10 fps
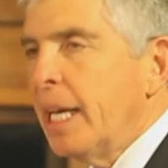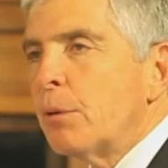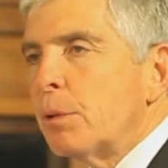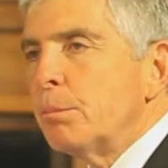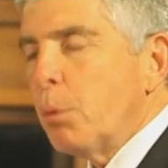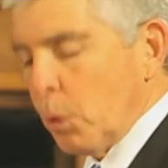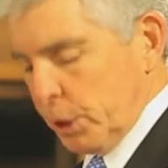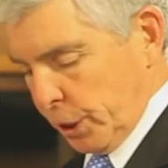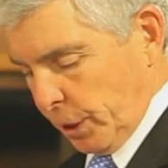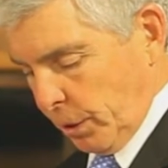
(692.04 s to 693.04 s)
Here in
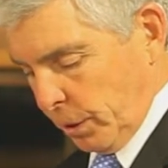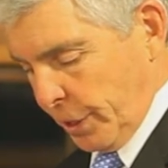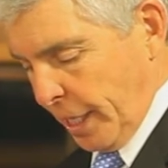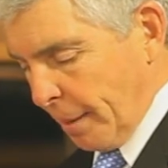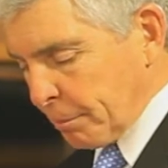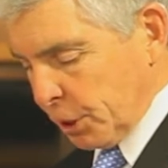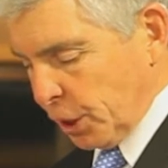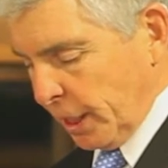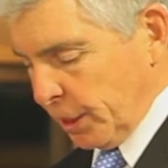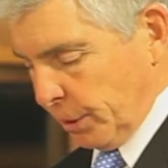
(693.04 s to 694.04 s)
Portugal, the
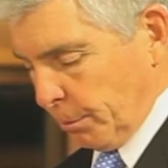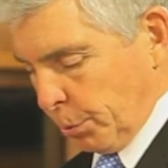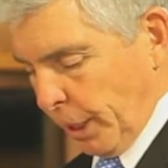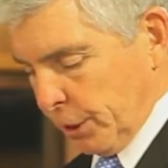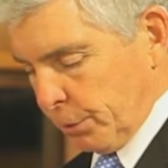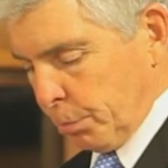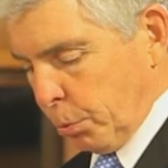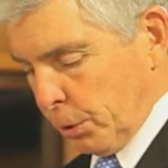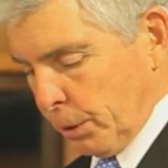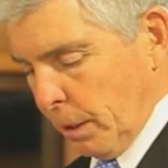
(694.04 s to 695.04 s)
embassy has embraced
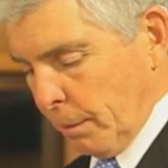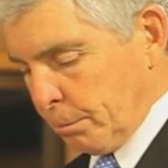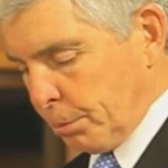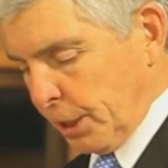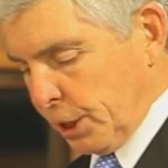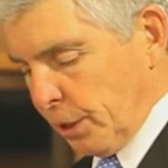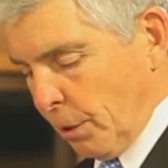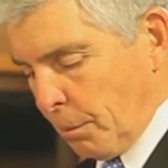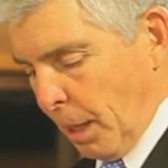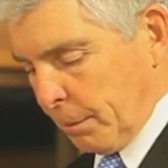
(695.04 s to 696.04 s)

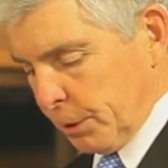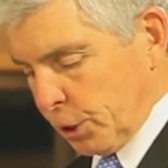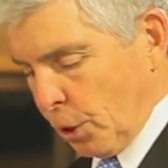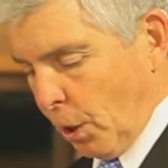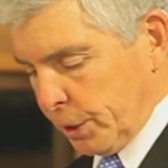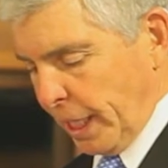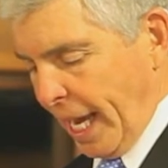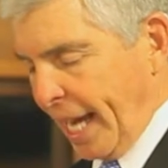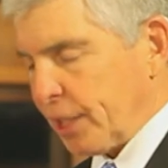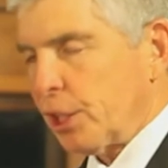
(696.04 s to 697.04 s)
President Obama's call
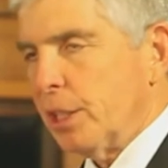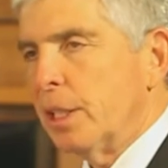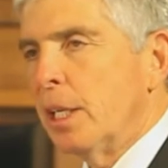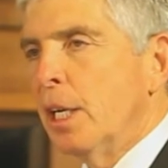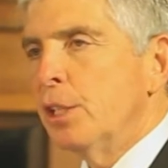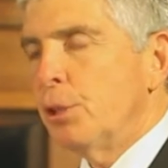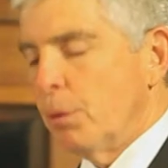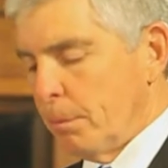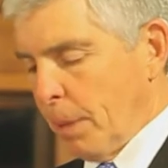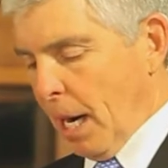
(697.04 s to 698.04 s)
to action
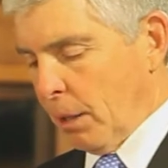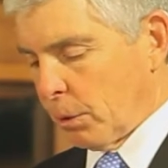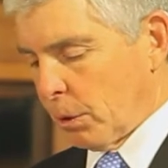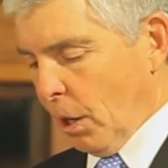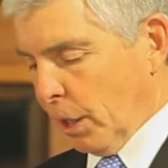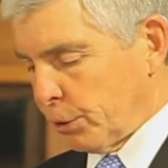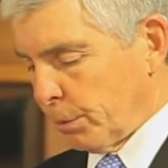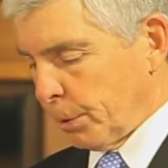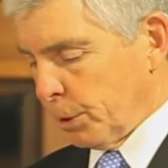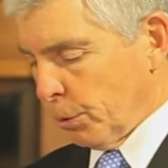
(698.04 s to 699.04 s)
to empower
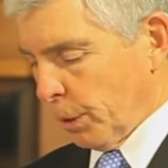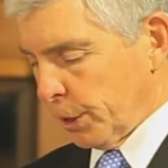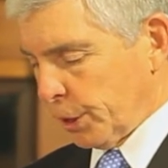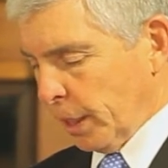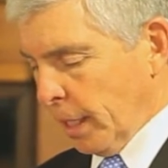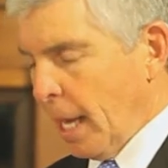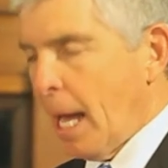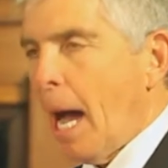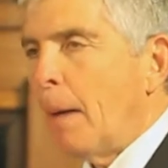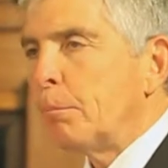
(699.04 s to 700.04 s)
entrepreneurs.
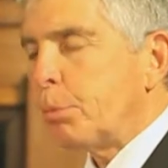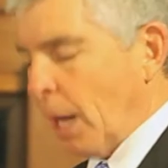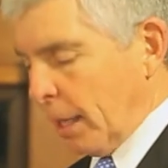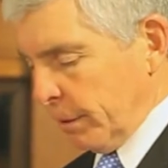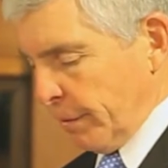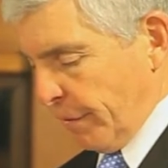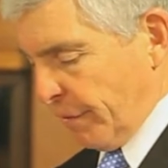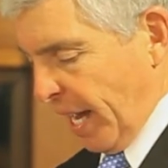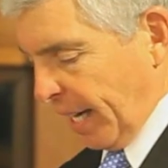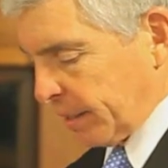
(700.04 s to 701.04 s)
I'm proud of the
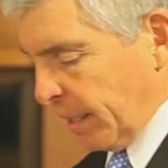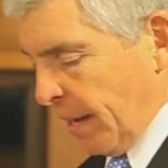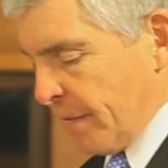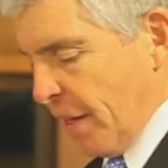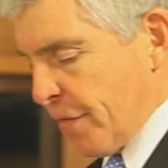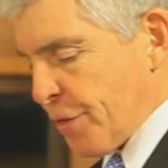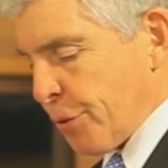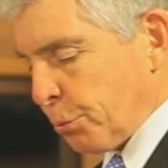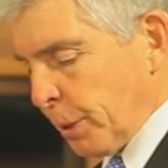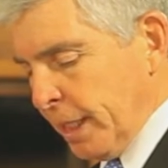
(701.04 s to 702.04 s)
fact
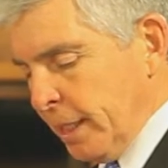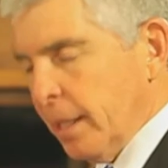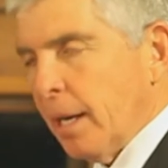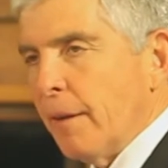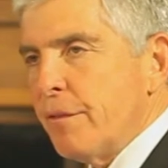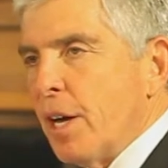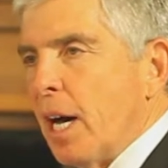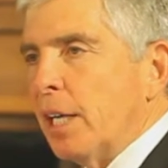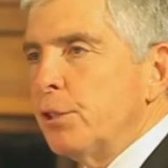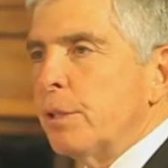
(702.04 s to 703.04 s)
that 3 of the
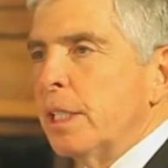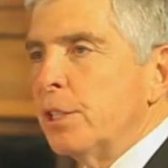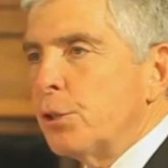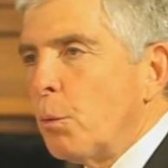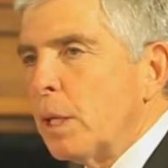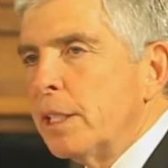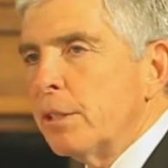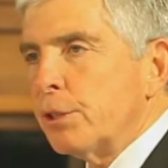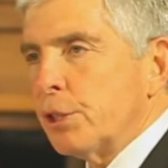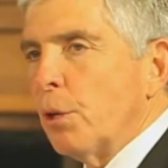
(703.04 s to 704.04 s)

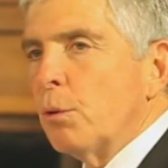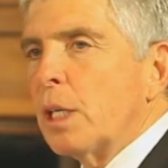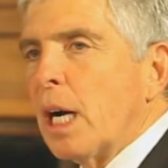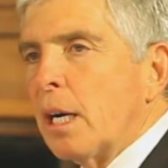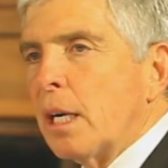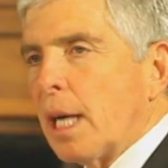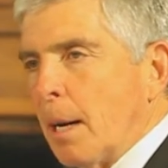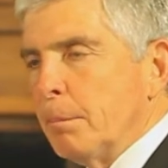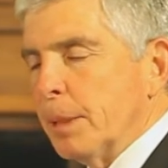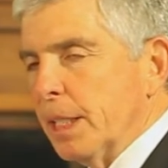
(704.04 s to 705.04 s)
120 or so
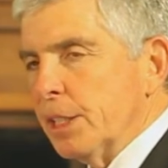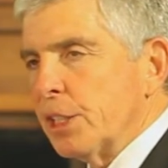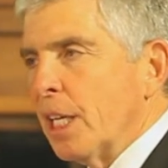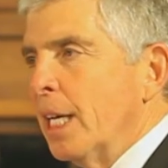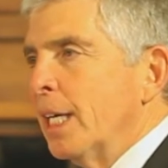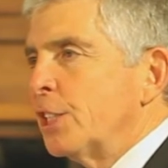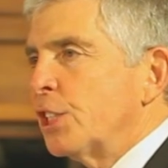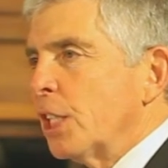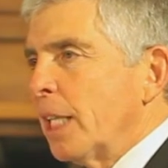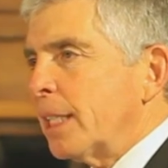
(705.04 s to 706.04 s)
companies
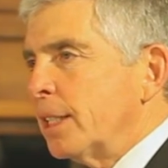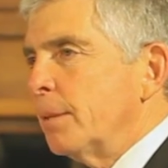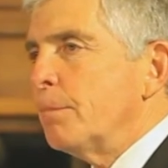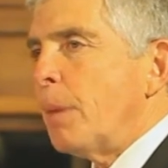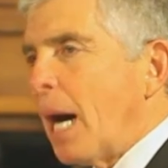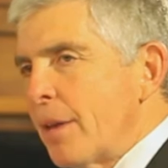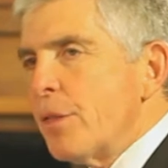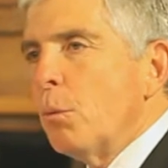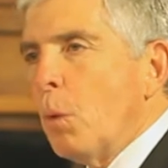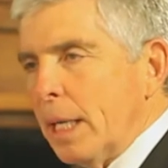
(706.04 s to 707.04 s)
selected
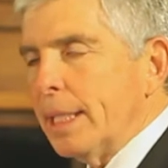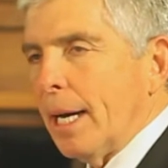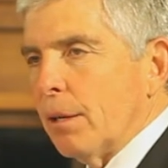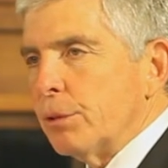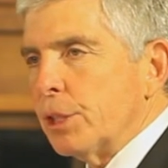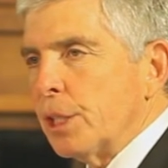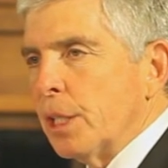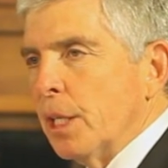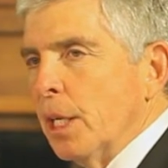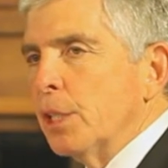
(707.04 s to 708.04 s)
by the White
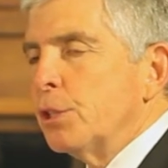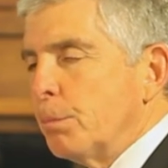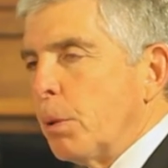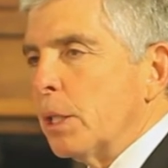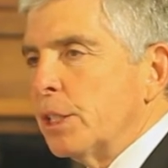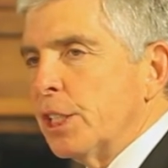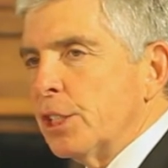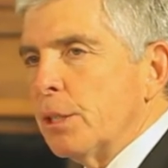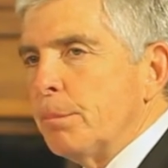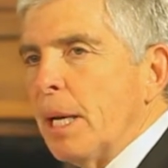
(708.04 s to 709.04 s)
House to
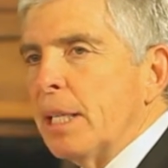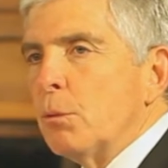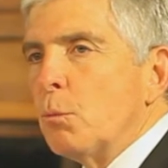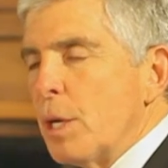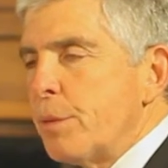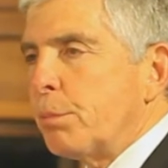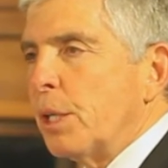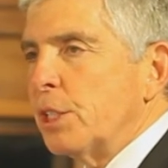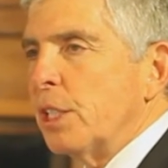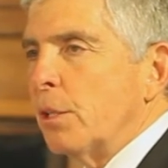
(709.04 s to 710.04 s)
participate with
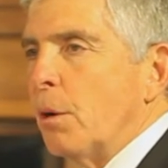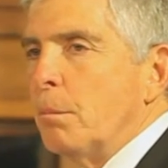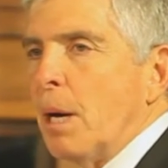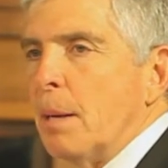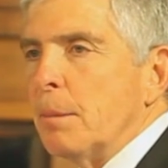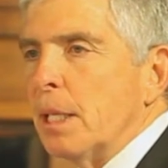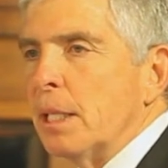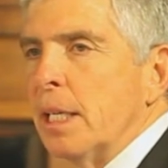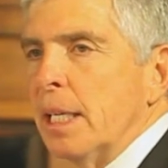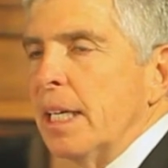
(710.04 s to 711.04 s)
President
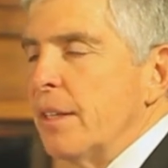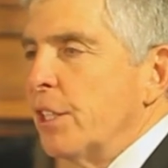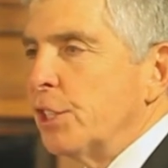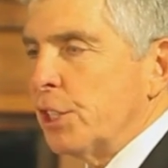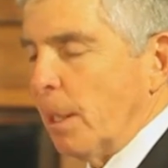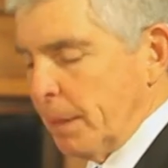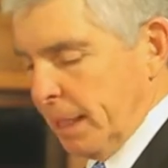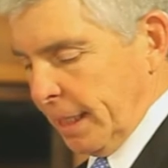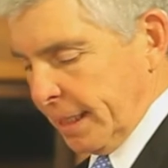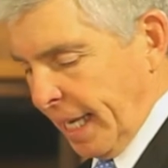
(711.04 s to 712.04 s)
Obama in the
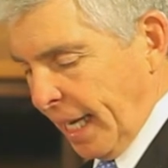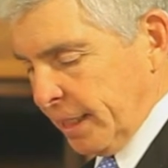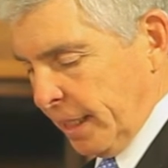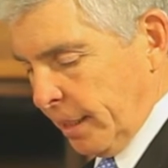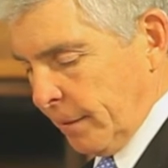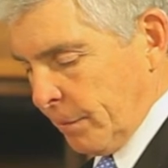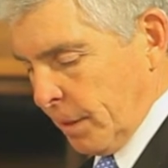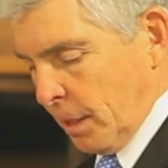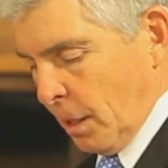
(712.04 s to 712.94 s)
summit in Kenya